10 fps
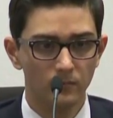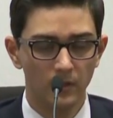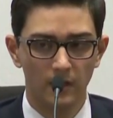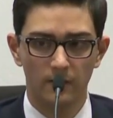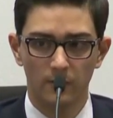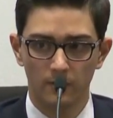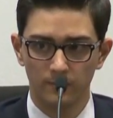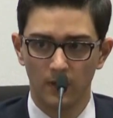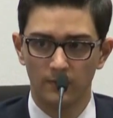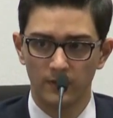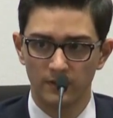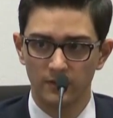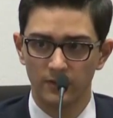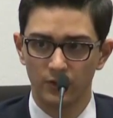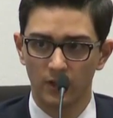Yeah, they were
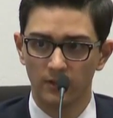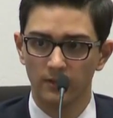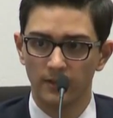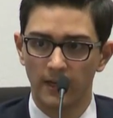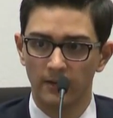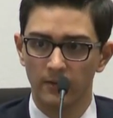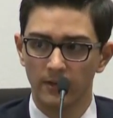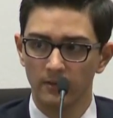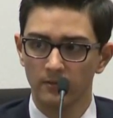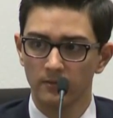obviously drunk and angry.